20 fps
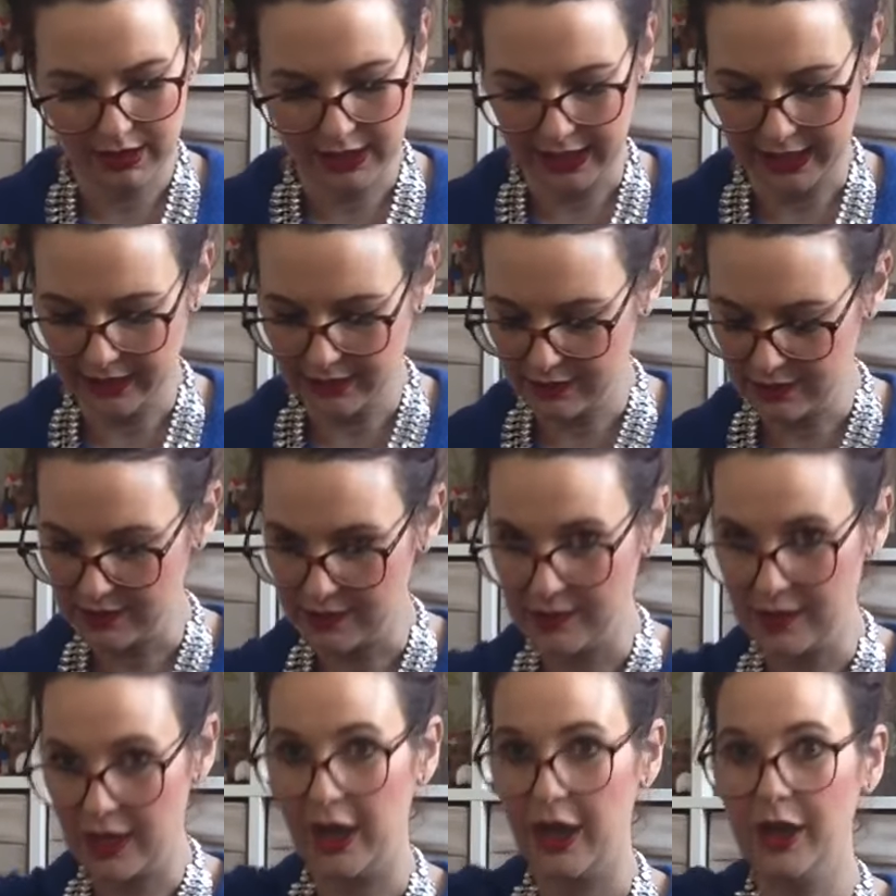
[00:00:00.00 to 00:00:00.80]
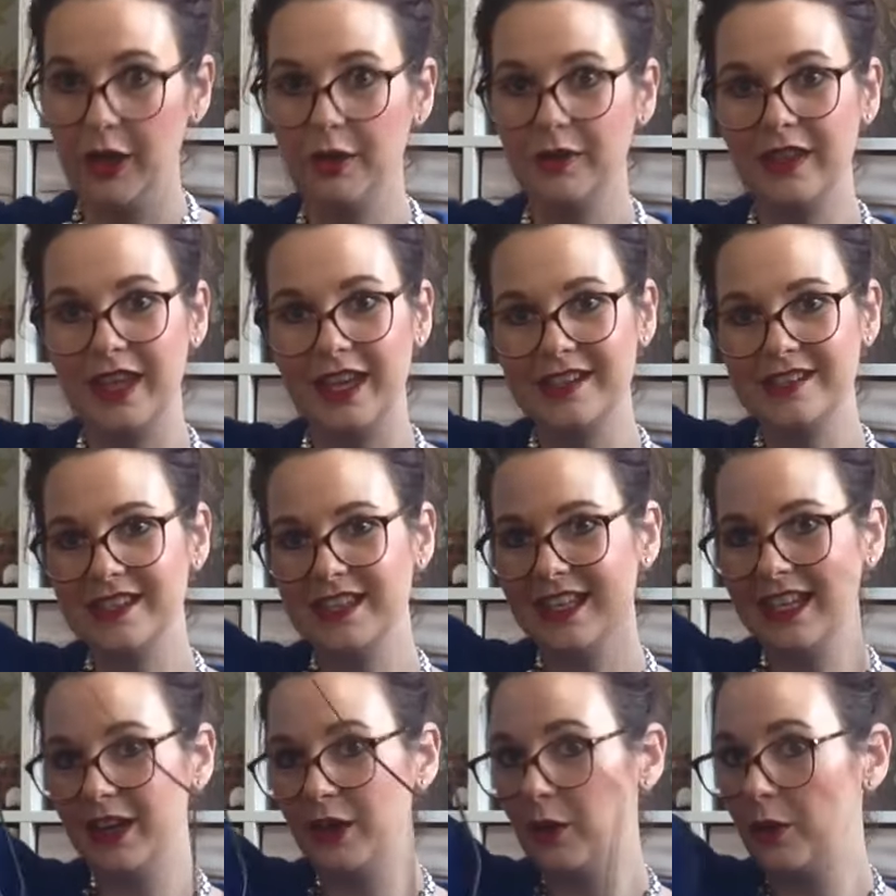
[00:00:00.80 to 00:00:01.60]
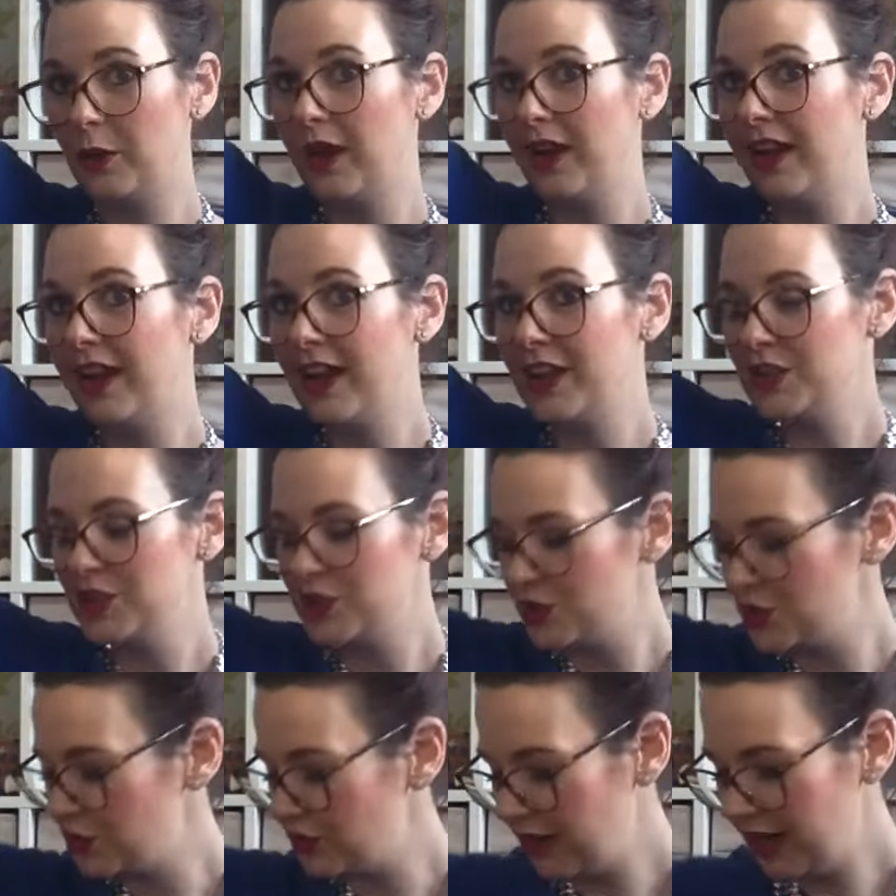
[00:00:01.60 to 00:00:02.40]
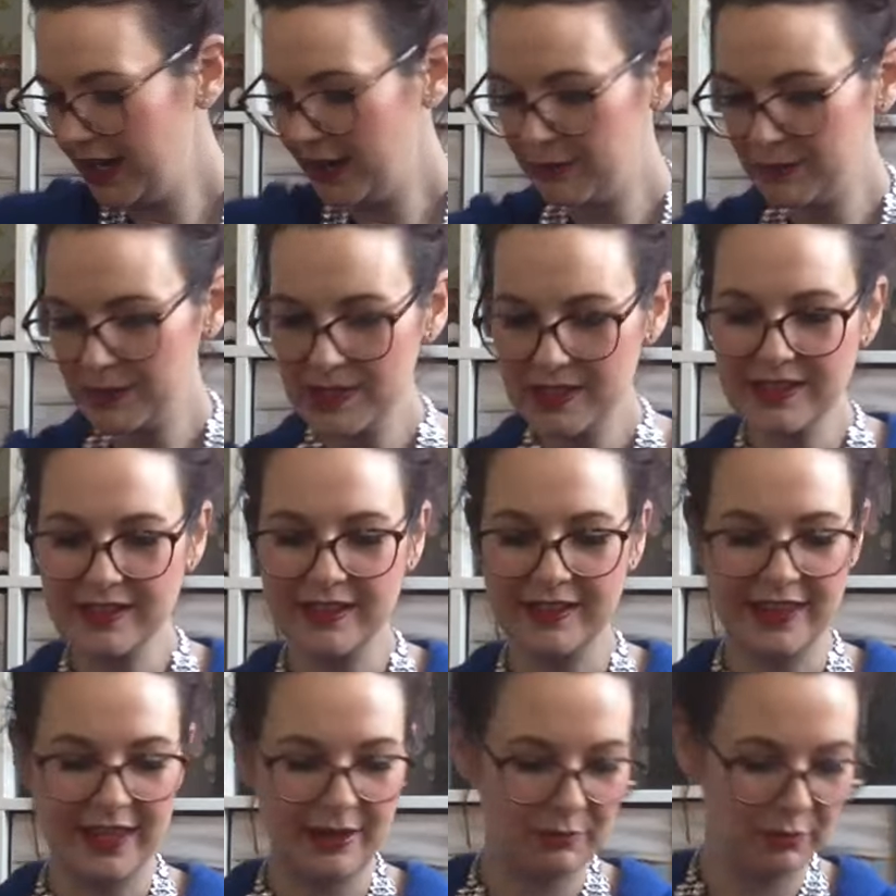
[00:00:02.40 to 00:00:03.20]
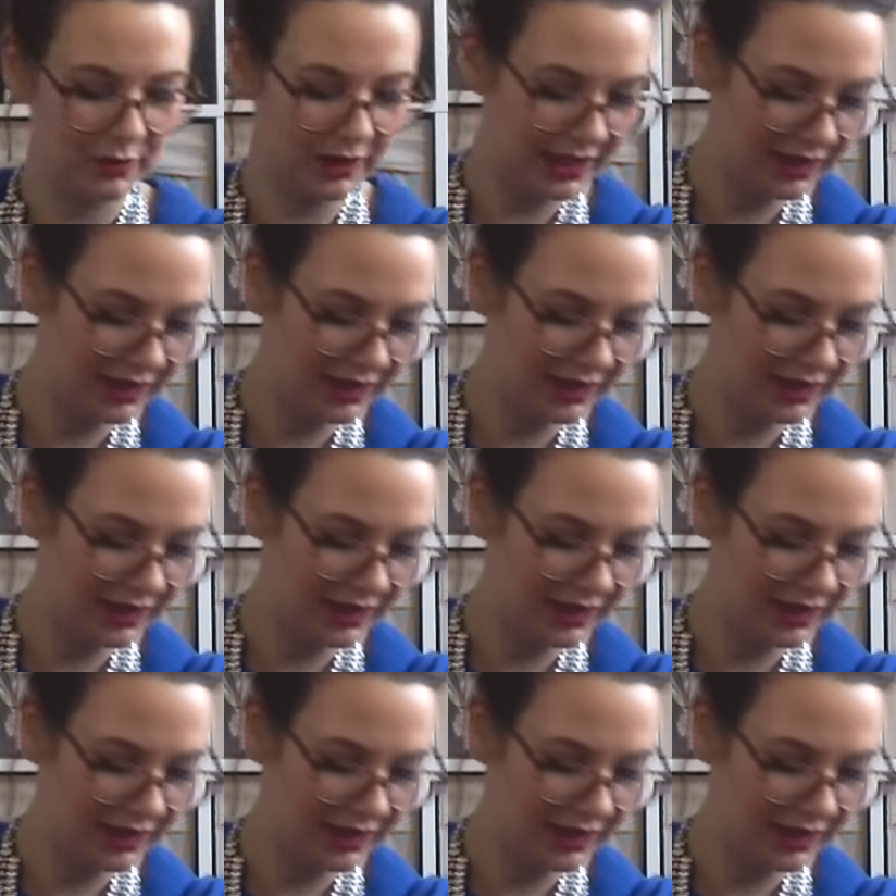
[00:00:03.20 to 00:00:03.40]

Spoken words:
like so. And there's the little straps. Now we'll